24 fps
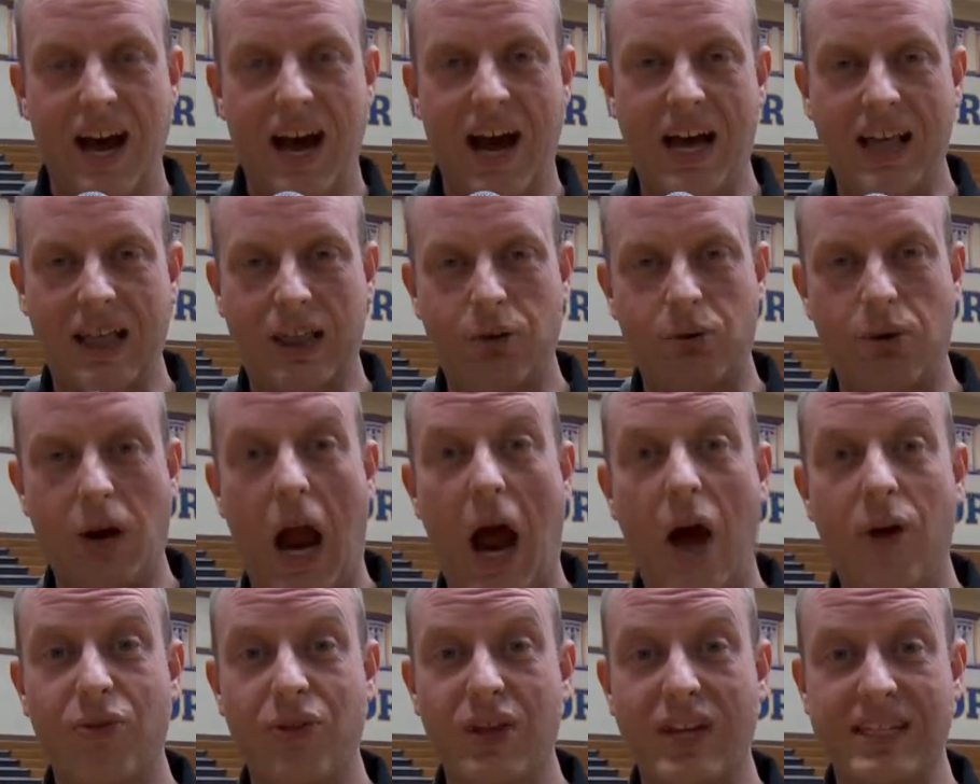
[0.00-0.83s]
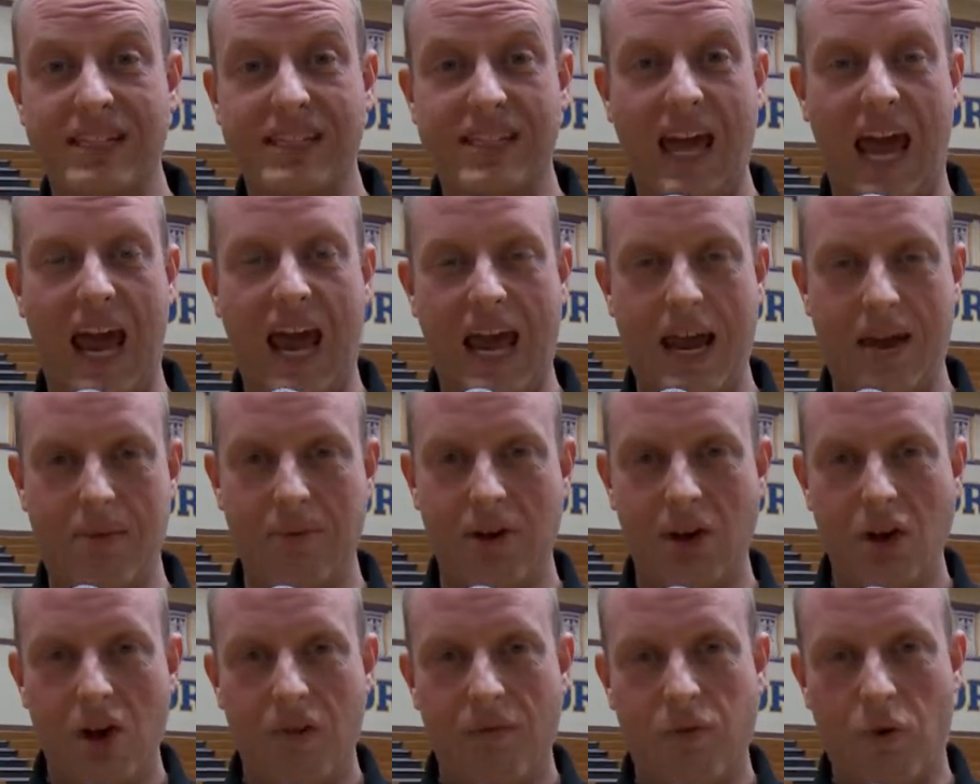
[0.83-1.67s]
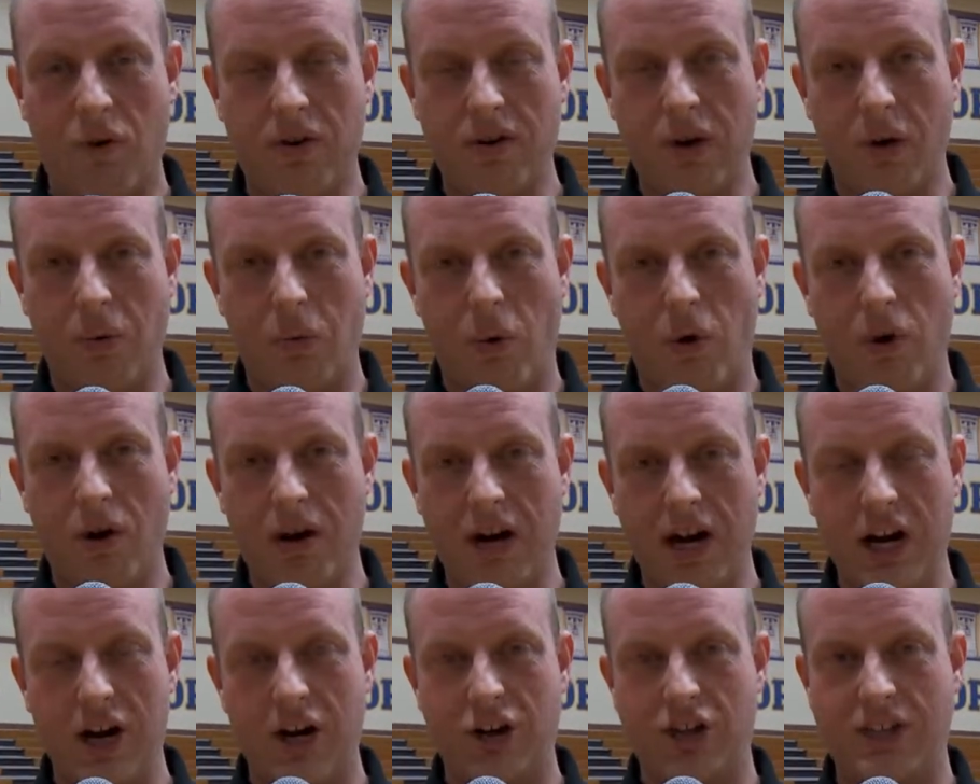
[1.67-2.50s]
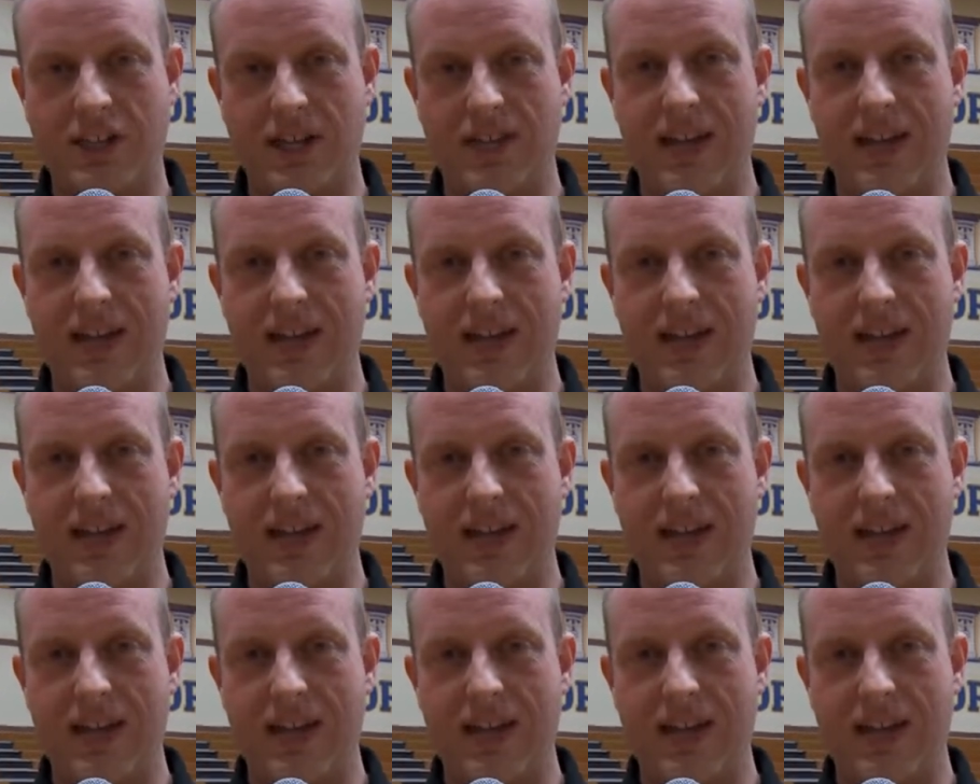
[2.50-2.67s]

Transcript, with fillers: uh, throughout this game for the Warriors.